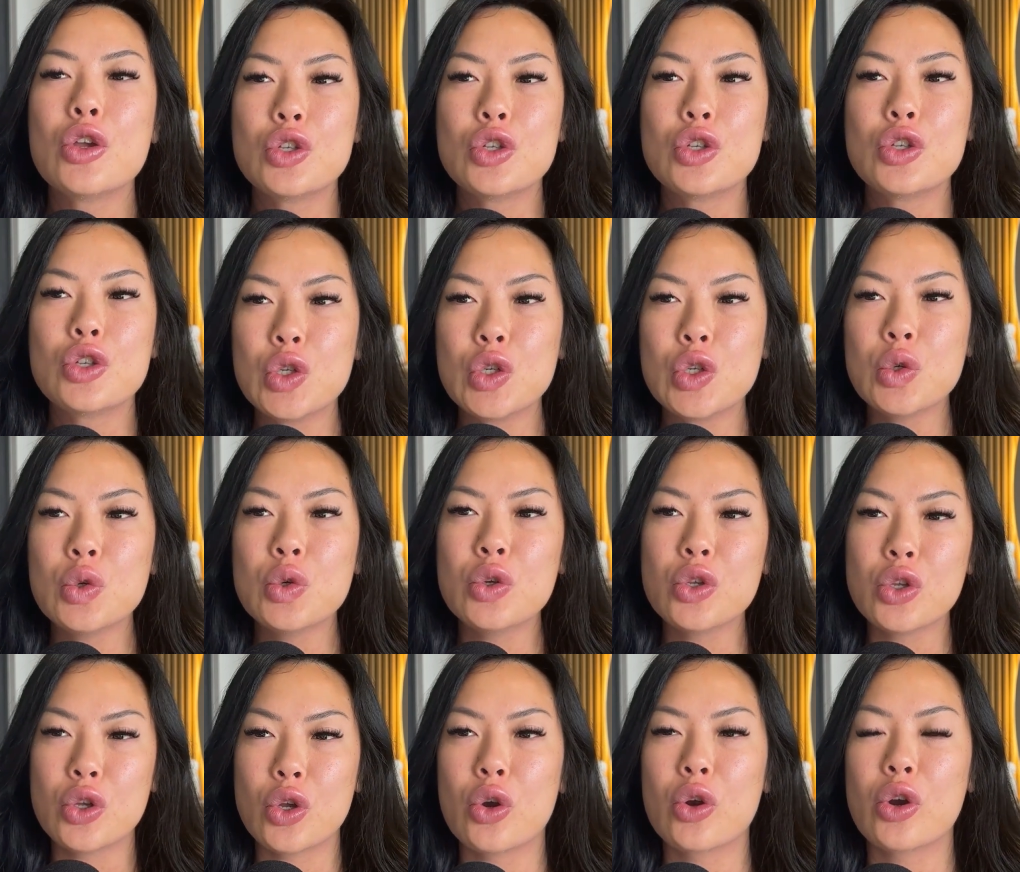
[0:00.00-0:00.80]
to
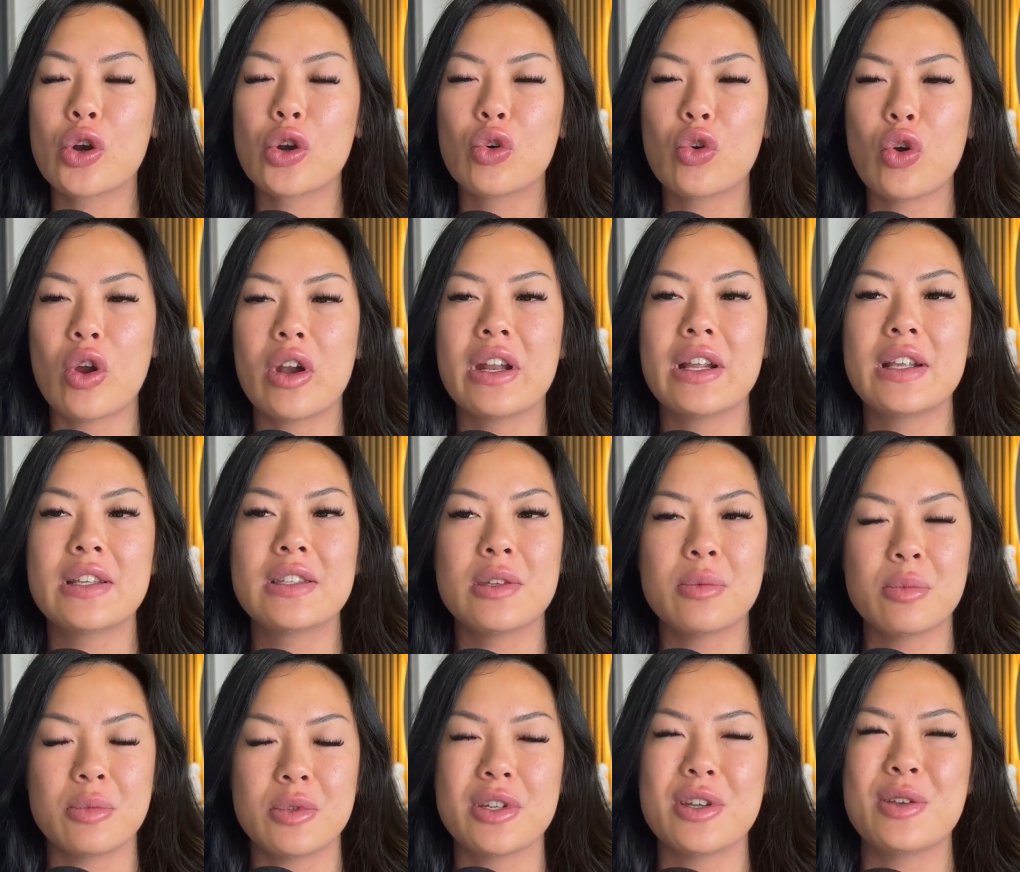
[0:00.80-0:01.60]
your chronic
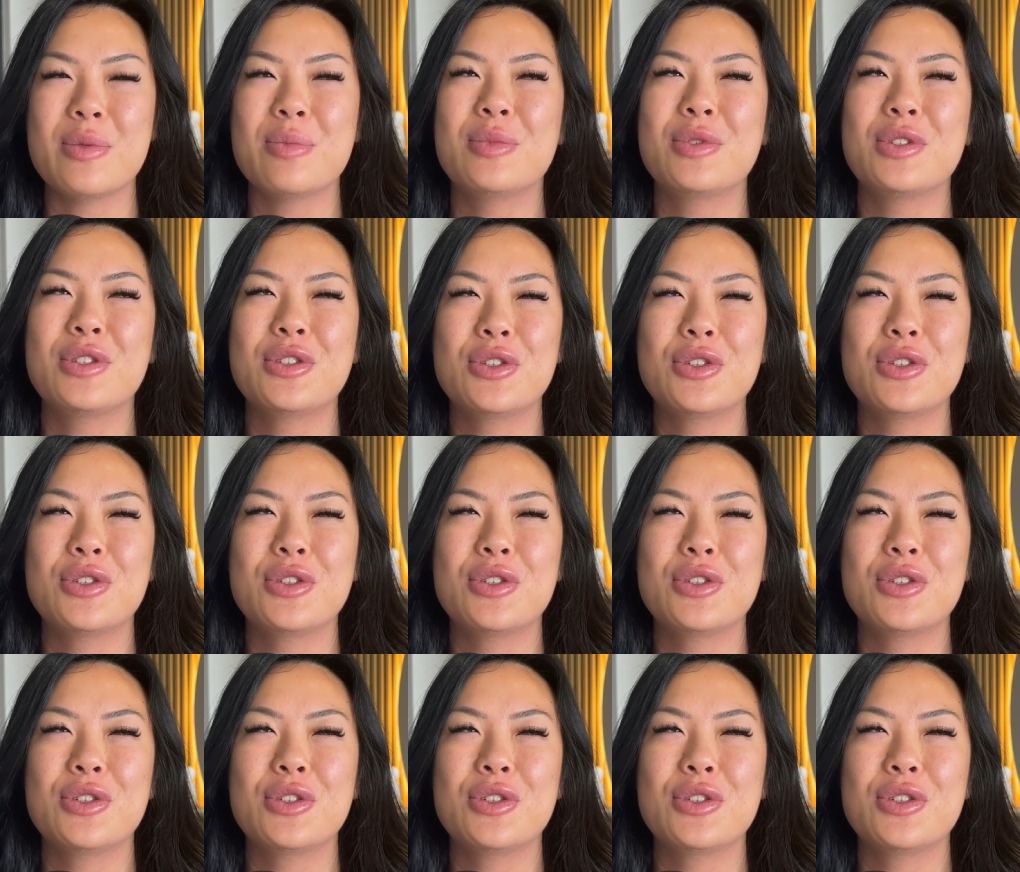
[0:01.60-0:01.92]
symptoms.